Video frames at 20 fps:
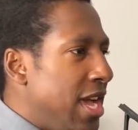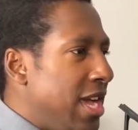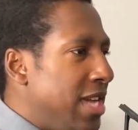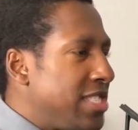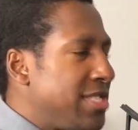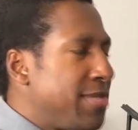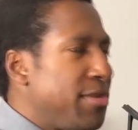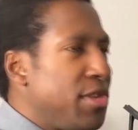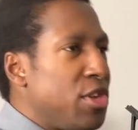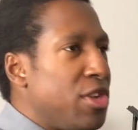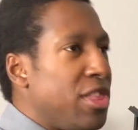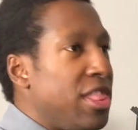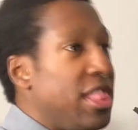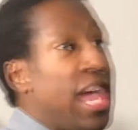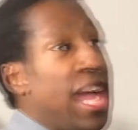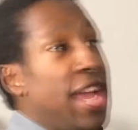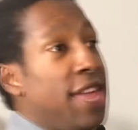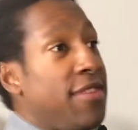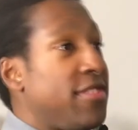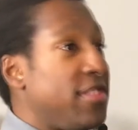some of your
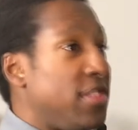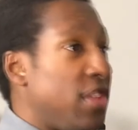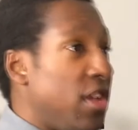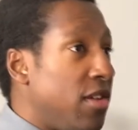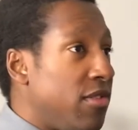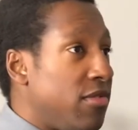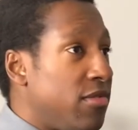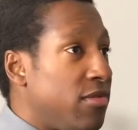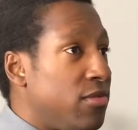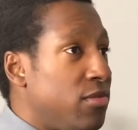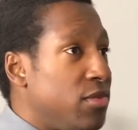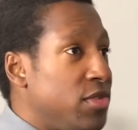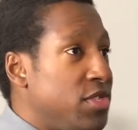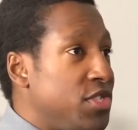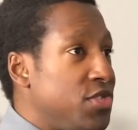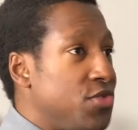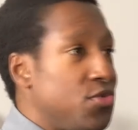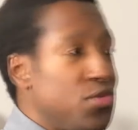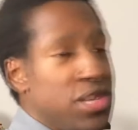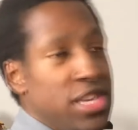life stuff, which
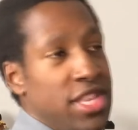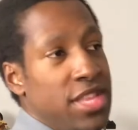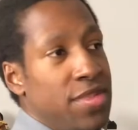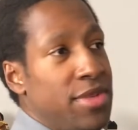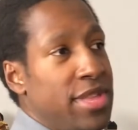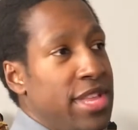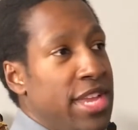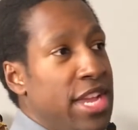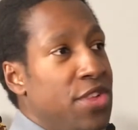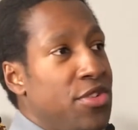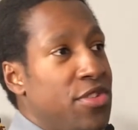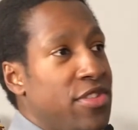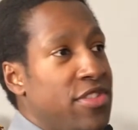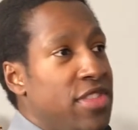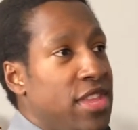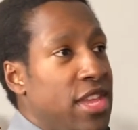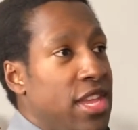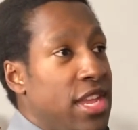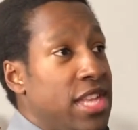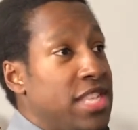is really
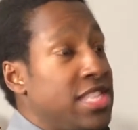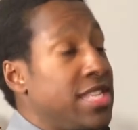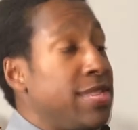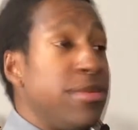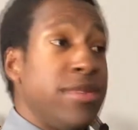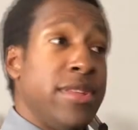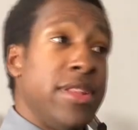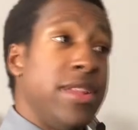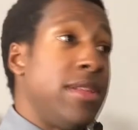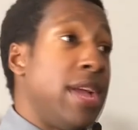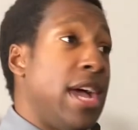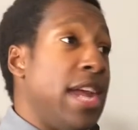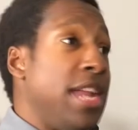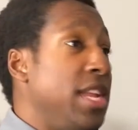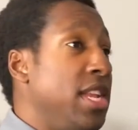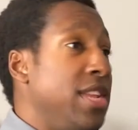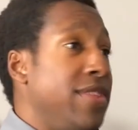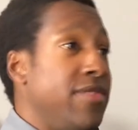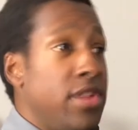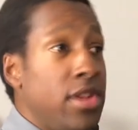interesting, and some of it I
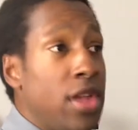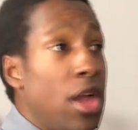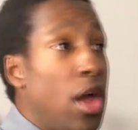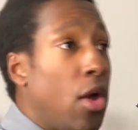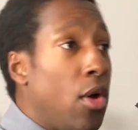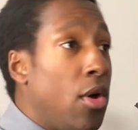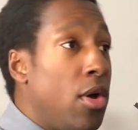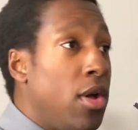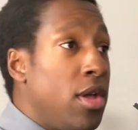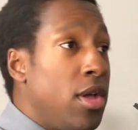didn't even know.